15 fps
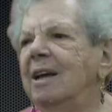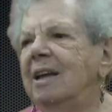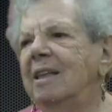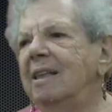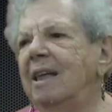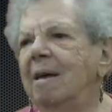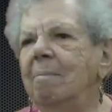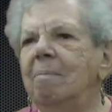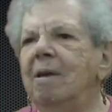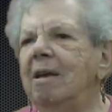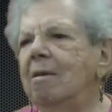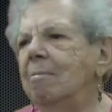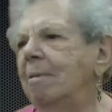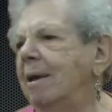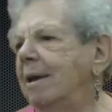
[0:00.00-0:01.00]
that
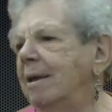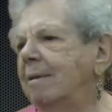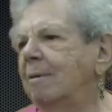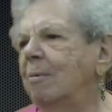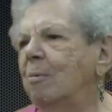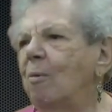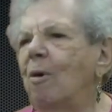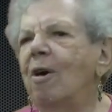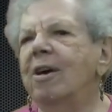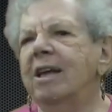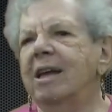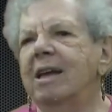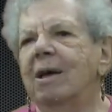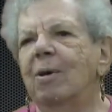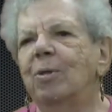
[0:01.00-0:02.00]
mailman
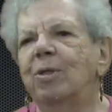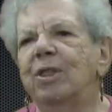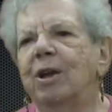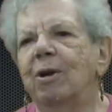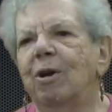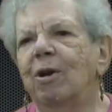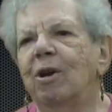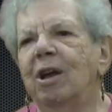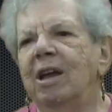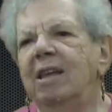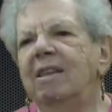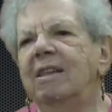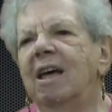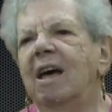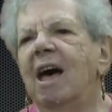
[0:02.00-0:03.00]
walking out there
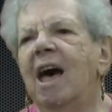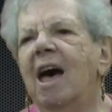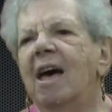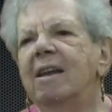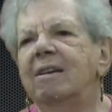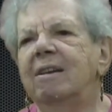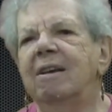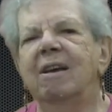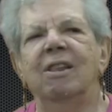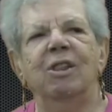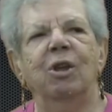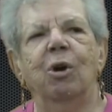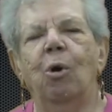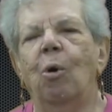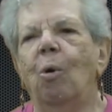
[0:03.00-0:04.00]
in the hot, the
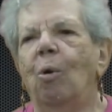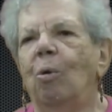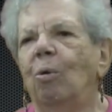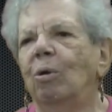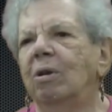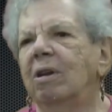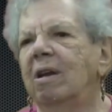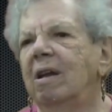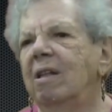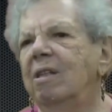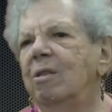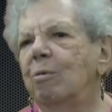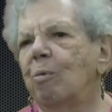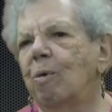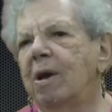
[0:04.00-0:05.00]
cold,
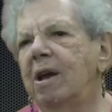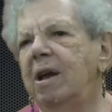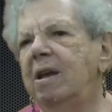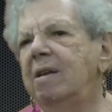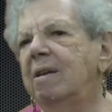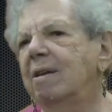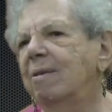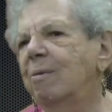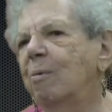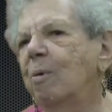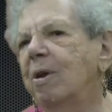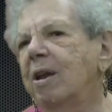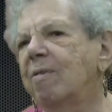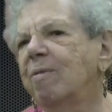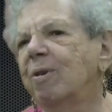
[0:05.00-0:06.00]
the rain,
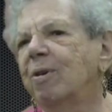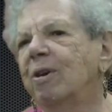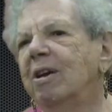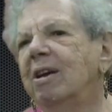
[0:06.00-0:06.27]
whatever,